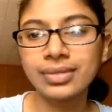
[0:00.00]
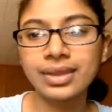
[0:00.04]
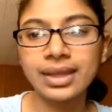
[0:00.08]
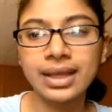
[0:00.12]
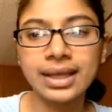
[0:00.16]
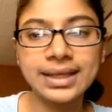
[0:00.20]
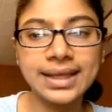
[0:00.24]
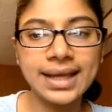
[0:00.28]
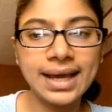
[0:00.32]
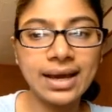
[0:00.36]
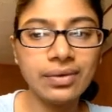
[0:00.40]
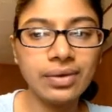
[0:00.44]

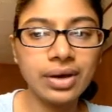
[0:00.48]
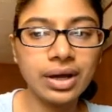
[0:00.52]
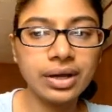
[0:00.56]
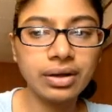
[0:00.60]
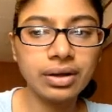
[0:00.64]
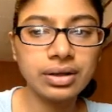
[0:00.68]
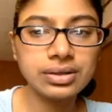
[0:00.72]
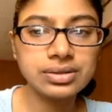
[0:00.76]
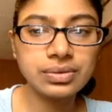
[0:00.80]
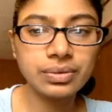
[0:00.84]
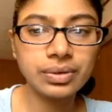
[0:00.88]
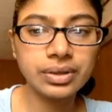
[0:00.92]
Now, I
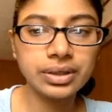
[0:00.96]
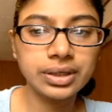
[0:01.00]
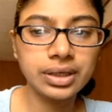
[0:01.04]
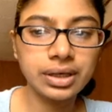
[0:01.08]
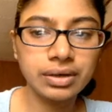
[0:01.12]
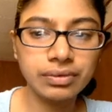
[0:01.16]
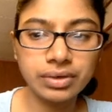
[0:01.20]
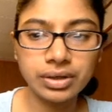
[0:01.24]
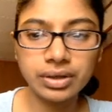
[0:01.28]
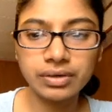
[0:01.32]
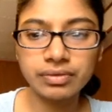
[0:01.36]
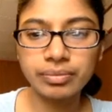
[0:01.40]
also want to get
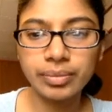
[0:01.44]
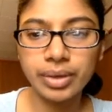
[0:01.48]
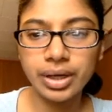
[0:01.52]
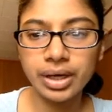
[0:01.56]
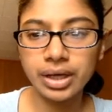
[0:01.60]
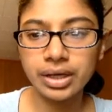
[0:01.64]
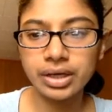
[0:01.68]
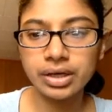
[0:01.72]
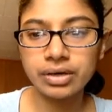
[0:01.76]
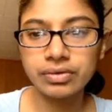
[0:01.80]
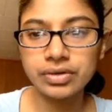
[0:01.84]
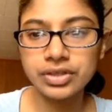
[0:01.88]
rid of my
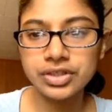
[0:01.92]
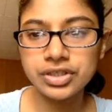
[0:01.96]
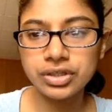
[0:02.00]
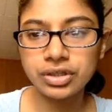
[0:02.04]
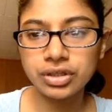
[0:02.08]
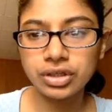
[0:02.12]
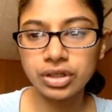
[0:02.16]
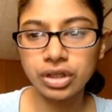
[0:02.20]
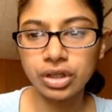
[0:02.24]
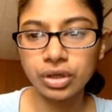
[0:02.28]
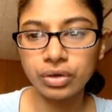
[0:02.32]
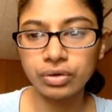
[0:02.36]
original
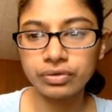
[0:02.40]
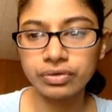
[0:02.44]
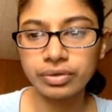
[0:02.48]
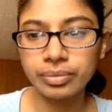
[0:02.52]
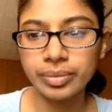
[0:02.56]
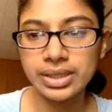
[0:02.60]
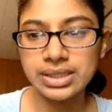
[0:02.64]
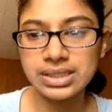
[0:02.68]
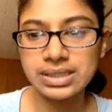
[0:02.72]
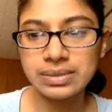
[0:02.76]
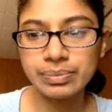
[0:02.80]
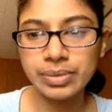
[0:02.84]
clone for my
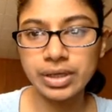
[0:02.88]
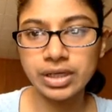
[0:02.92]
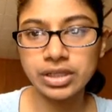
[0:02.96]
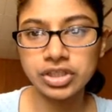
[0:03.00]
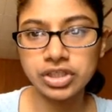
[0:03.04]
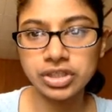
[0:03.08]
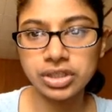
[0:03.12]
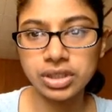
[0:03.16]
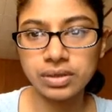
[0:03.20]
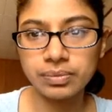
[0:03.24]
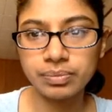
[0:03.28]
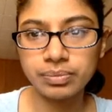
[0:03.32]

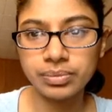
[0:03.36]
spaceship.